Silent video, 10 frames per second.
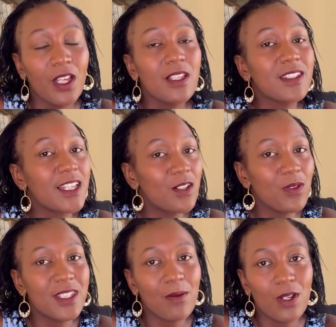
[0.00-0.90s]
Start
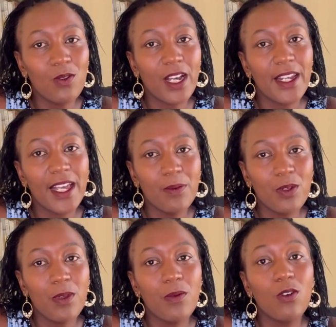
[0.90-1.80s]
with someone who can help you,
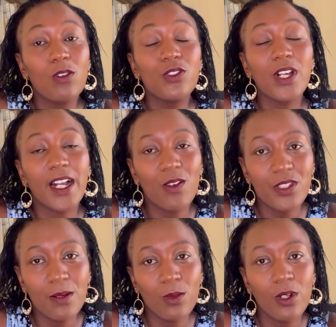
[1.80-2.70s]
maybe hold you
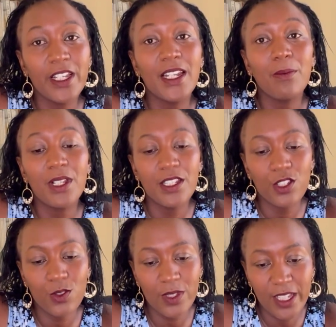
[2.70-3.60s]
accountable in ability
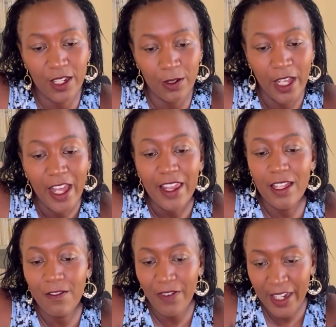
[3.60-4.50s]
to say no.
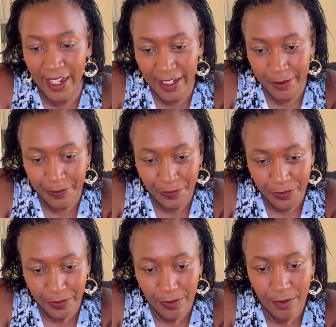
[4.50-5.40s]
Then finally,
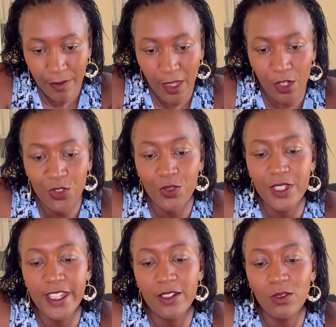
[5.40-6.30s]
you should
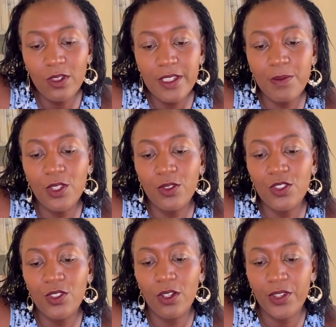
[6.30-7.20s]
set goals beyond
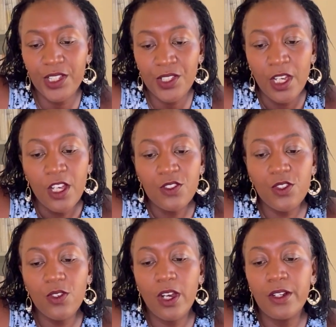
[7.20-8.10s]
your reach so
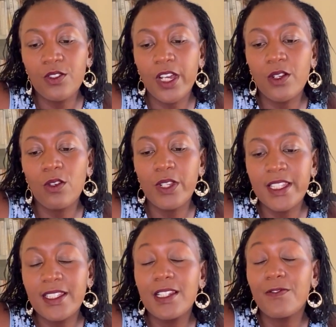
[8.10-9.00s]
you can
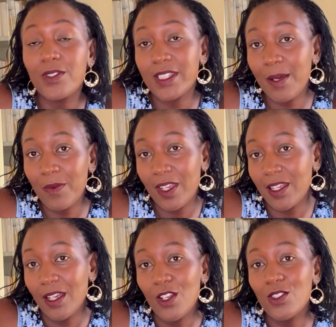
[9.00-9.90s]
always live for something.
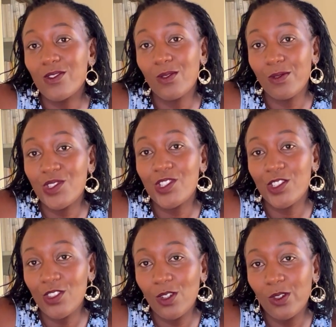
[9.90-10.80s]
So
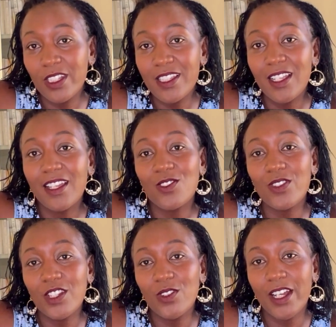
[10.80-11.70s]
stretch your goals so
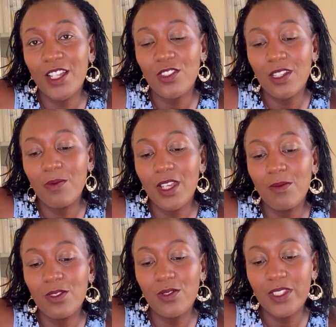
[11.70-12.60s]
that you can actually be able.